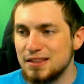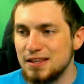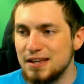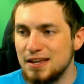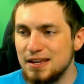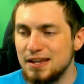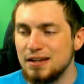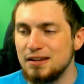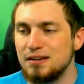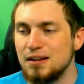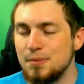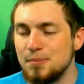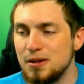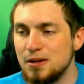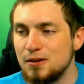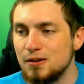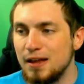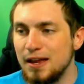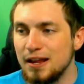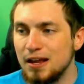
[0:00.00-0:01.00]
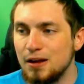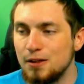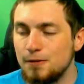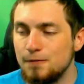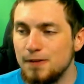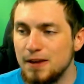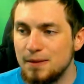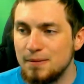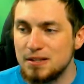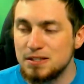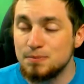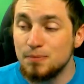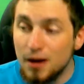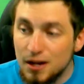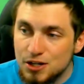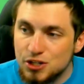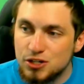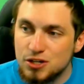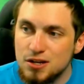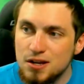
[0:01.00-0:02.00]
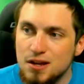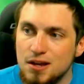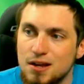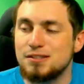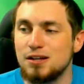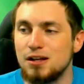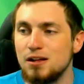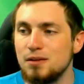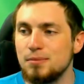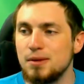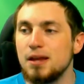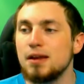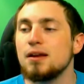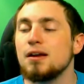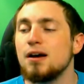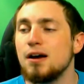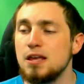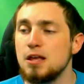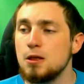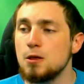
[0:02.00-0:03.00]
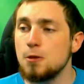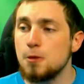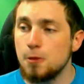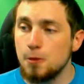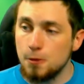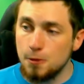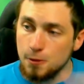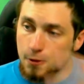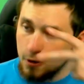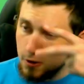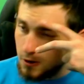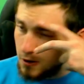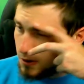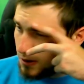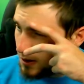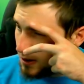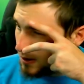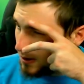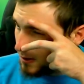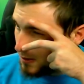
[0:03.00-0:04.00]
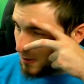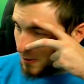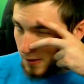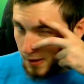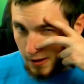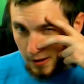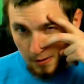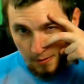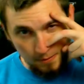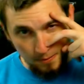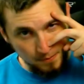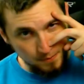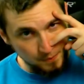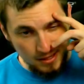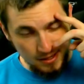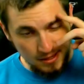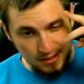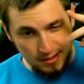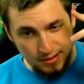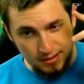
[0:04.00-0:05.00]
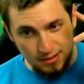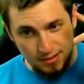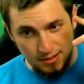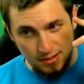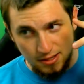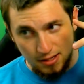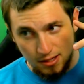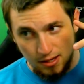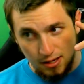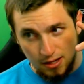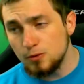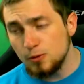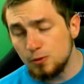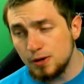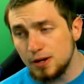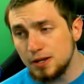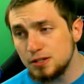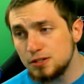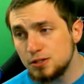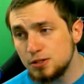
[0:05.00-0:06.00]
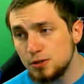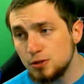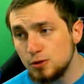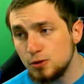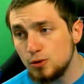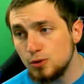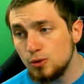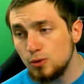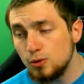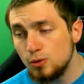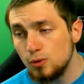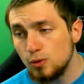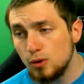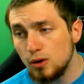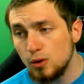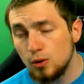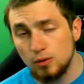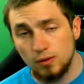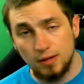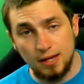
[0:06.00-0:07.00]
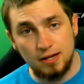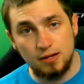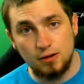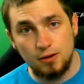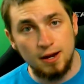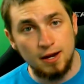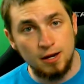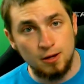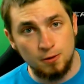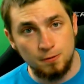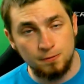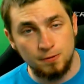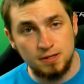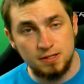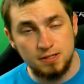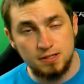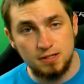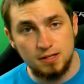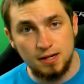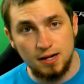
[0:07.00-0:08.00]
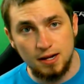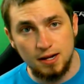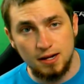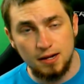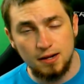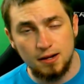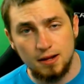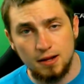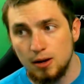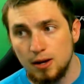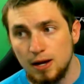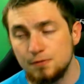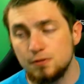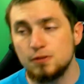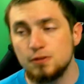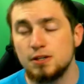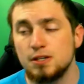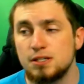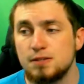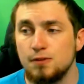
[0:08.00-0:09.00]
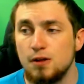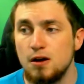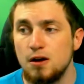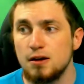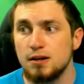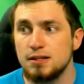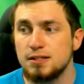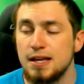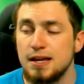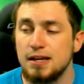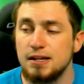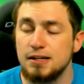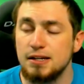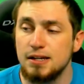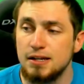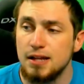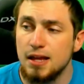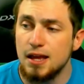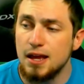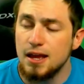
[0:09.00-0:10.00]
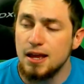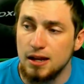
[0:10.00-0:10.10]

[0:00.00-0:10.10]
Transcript: to take the hit and not be able to hang out with the fam as much, but it's all on me. The third thing is I'm going to Orlando to hang out with friends tonight uh, after this vlog is edited